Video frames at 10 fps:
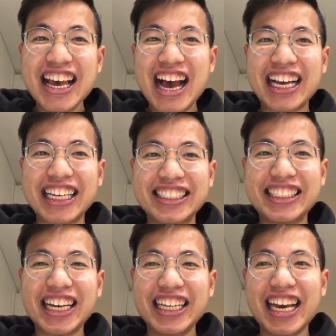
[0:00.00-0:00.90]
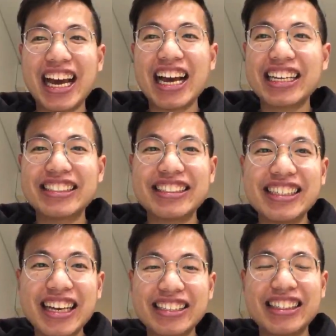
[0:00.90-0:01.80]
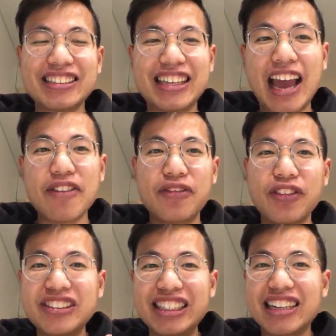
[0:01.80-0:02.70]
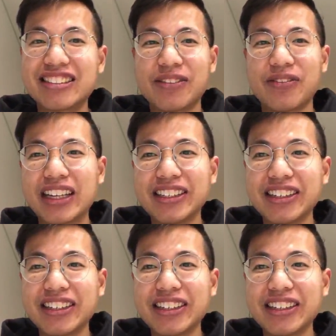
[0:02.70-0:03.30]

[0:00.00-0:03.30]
I can see that the enthusiasm when you